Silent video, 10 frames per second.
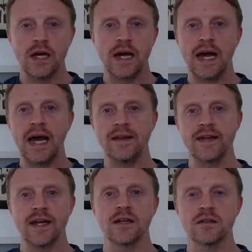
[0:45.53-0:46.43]
and
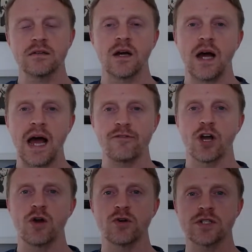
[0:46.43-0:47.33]
then have a go
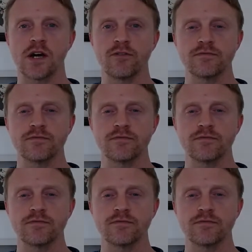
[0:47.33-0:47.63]
yourself.